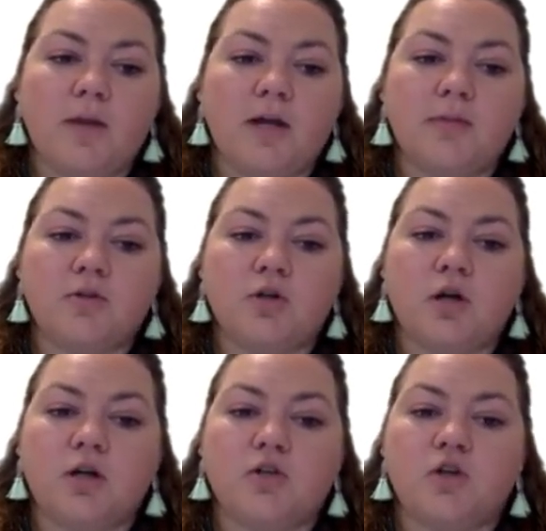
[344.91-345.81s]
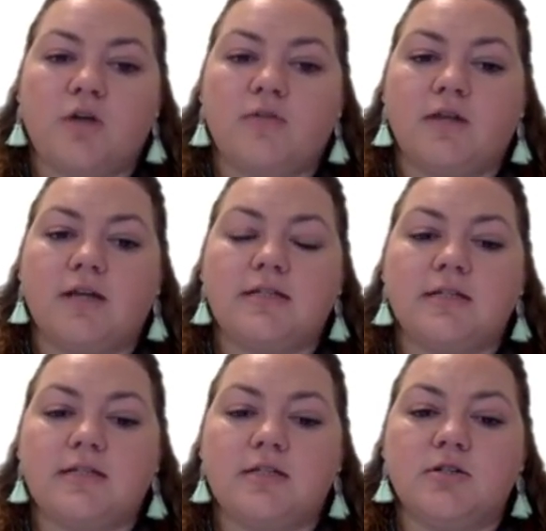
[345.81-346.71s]
pickup truck traveling at
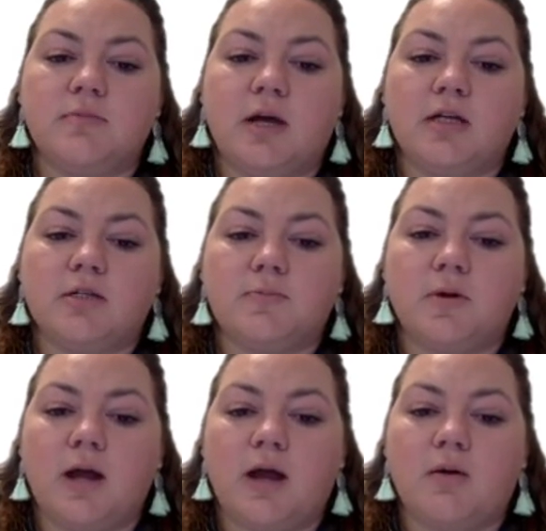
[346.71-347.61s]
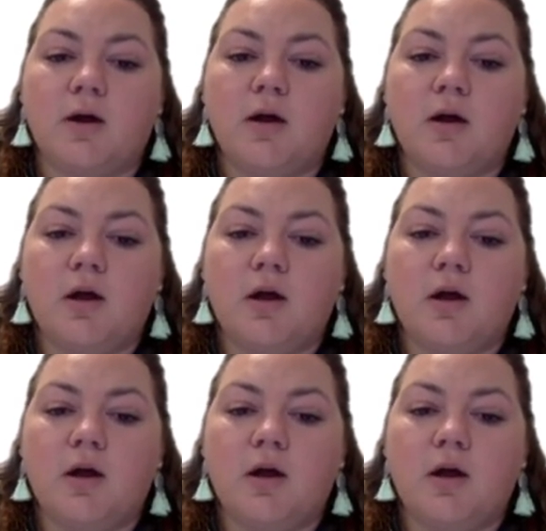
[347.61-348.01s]
62 miles per hour